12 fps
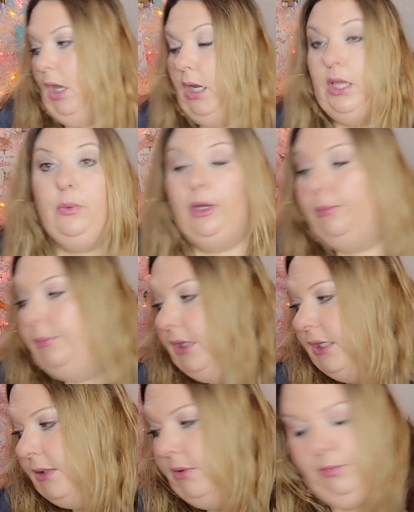And he will,
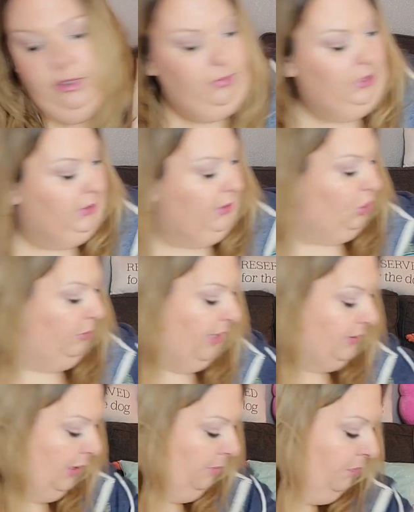because I'm going to put them in his Easter
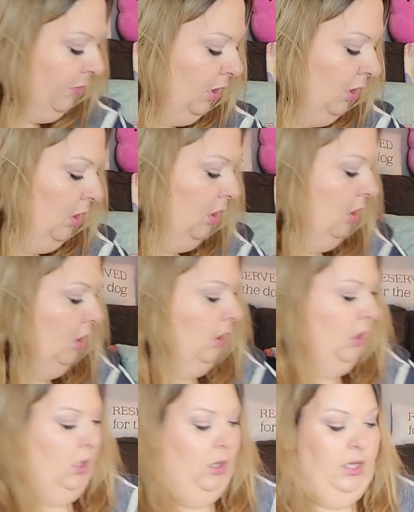basket.
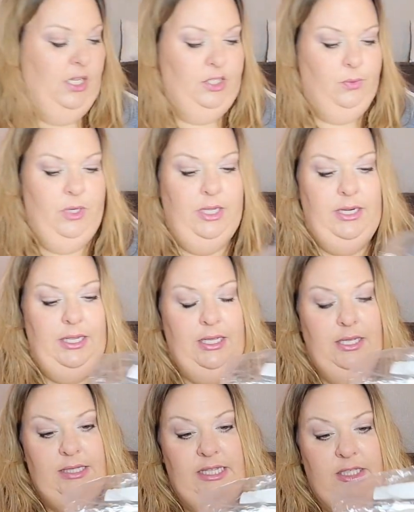This one
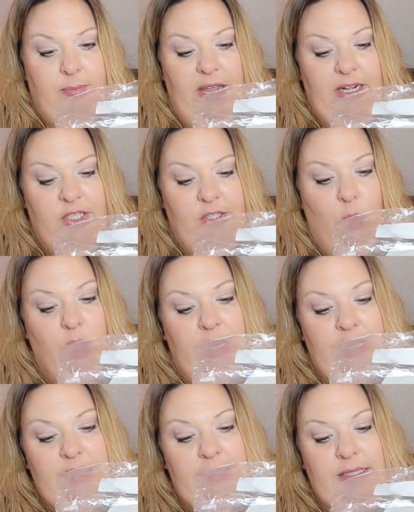is a
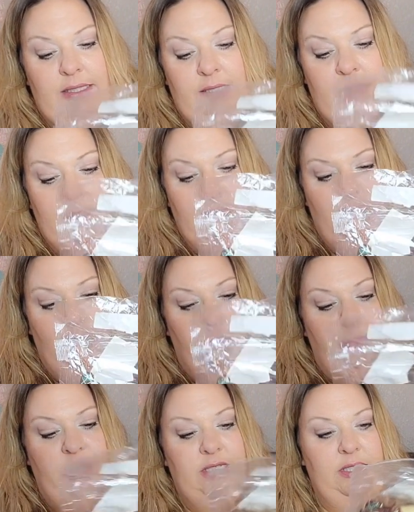Spinosaurus
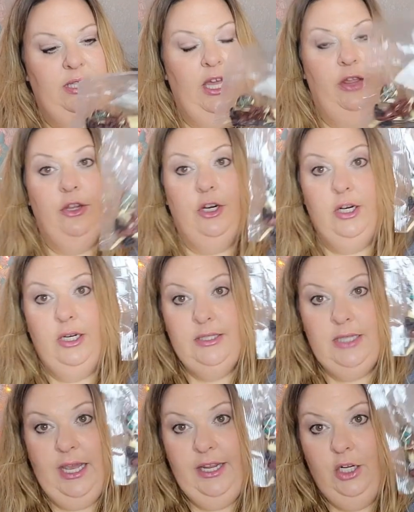put together
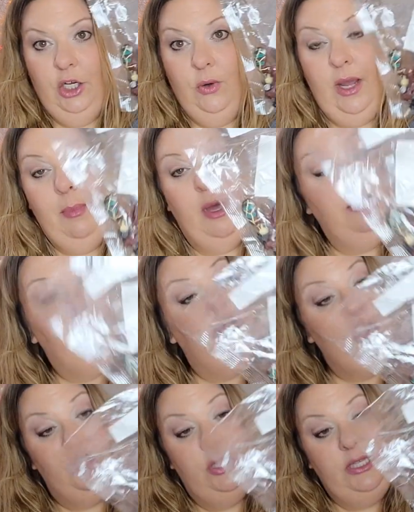dino. I bought a
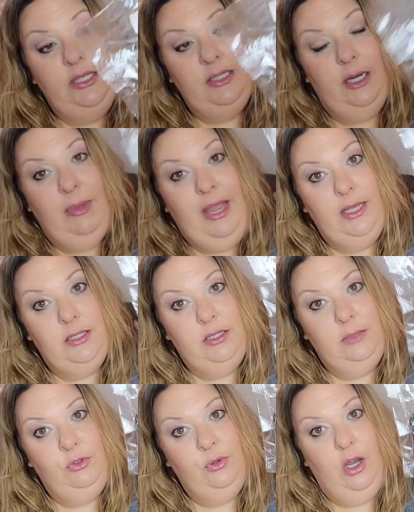bunch of these in a
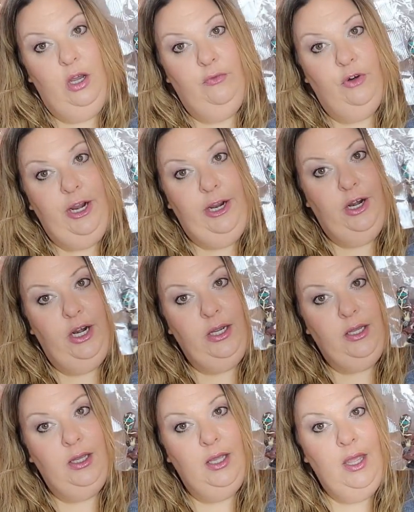past Temu haul for
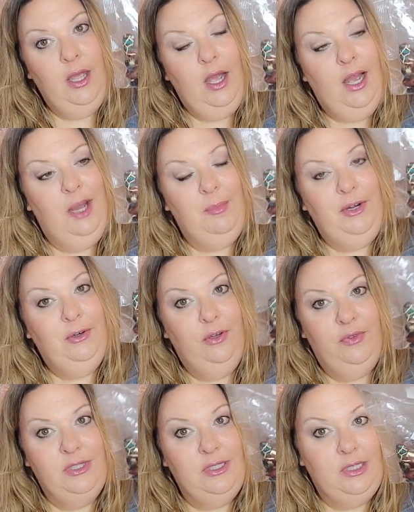Eric. I don't
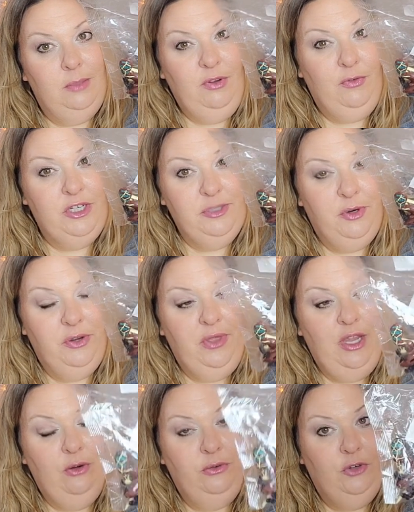know if this is going to be for his
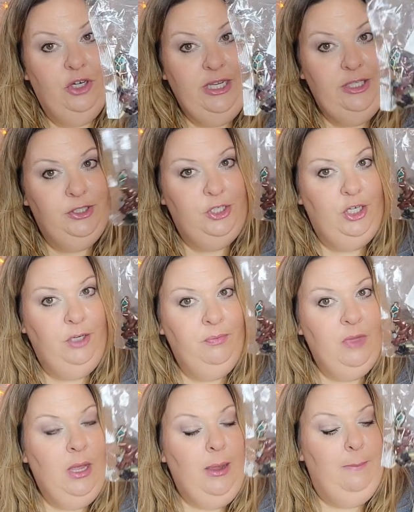birthday or for Easter,
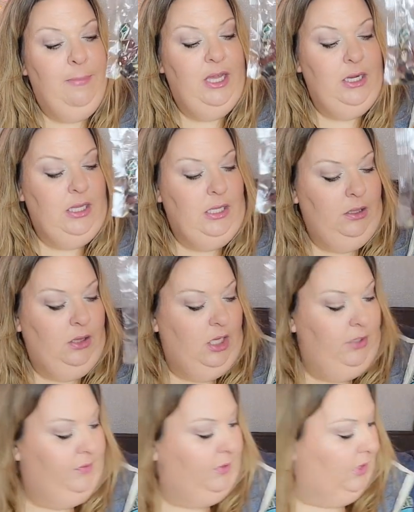but he
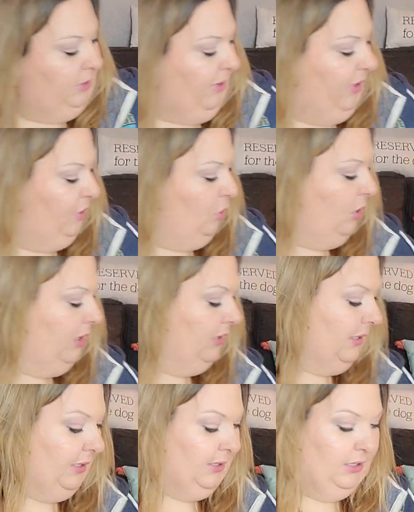loves the
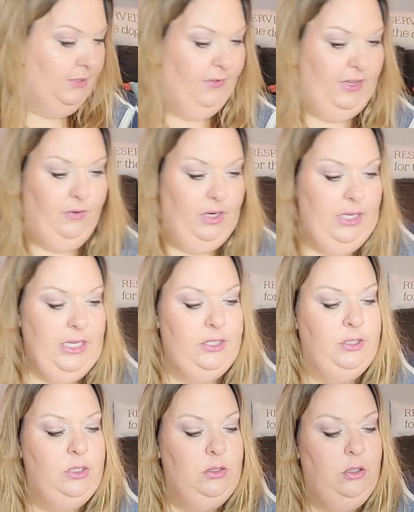Spinosaurus. That's his favorite
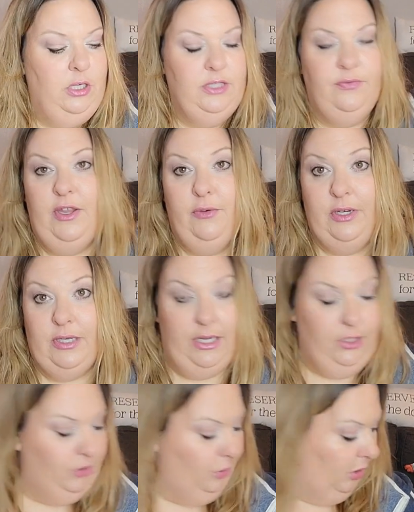his favorite
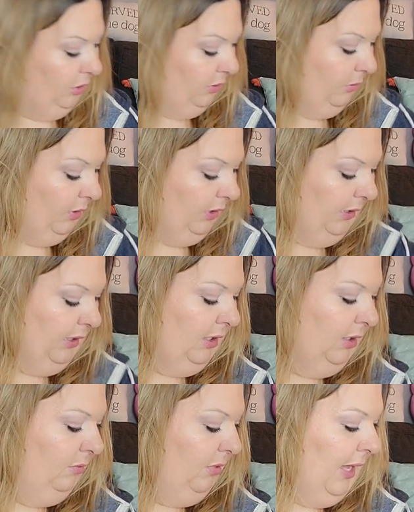dinosaur, so I wanted to
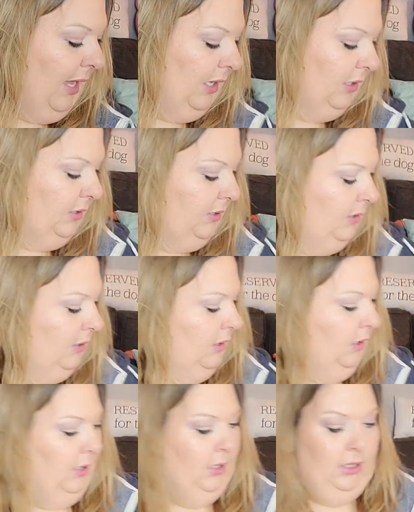get him that.
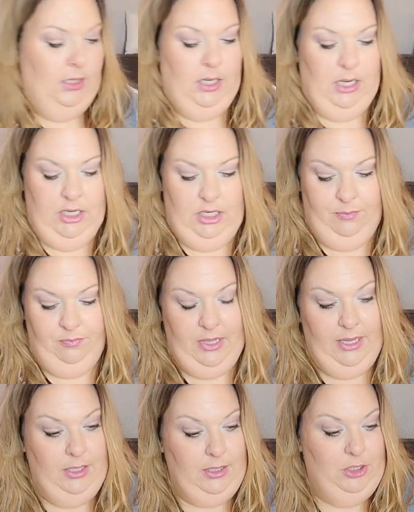
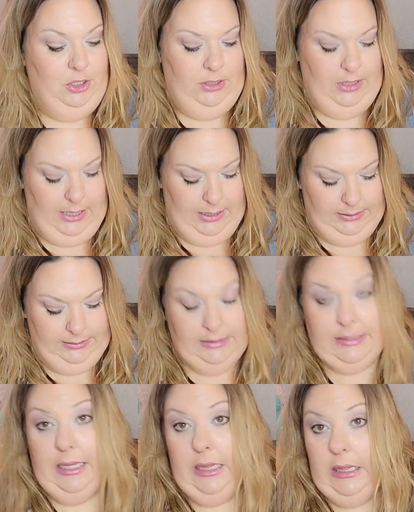I actually
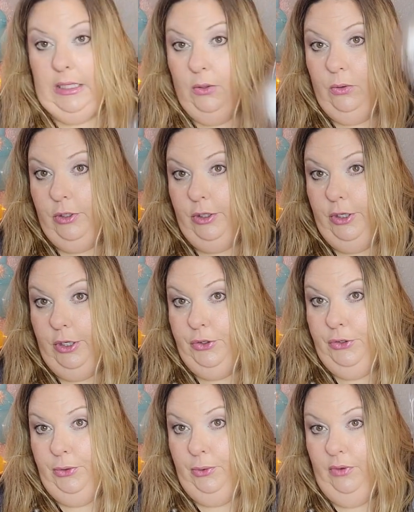accidentally ordered
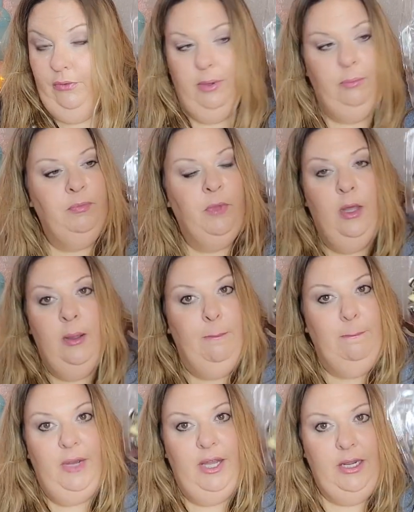2 of them,
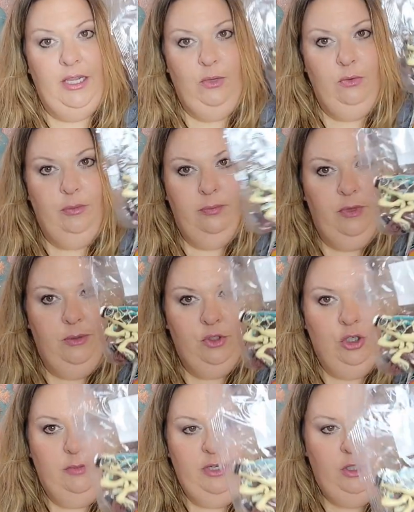but he will, I'm
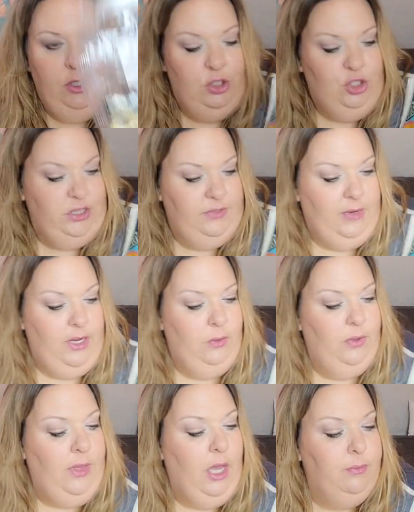sure, be just fine
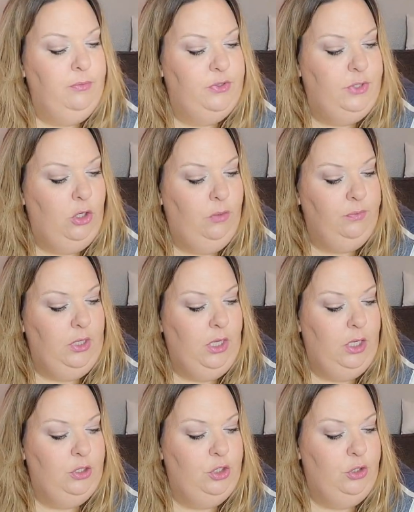with that. So he
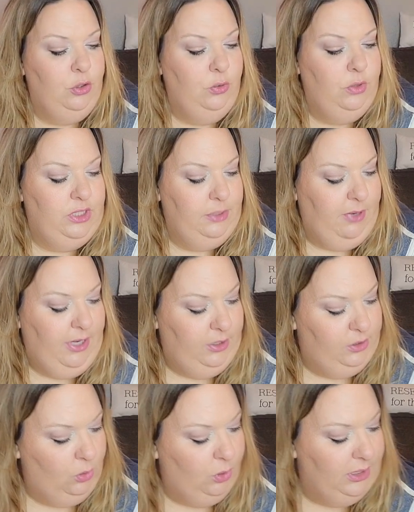got 2
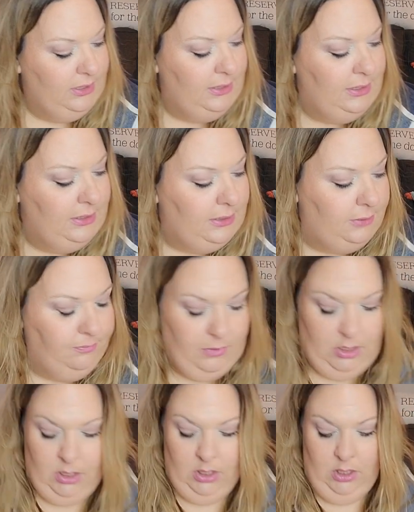
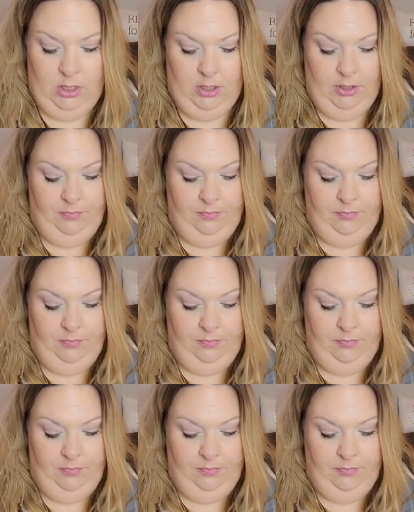Spinosauruses.